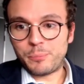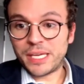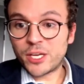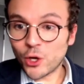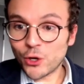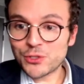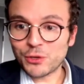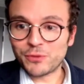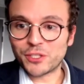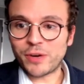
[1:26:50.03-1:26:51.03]
because
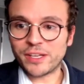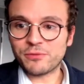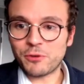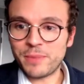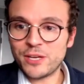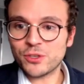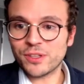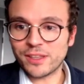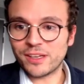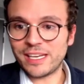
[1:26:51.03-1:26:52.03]
of the
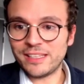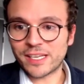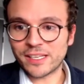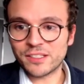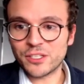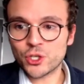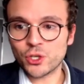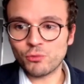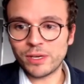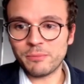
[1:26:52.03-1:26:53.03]
transformation that the green
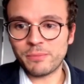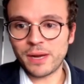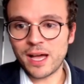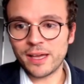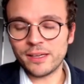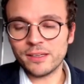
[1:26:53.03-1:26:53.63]
transition will imply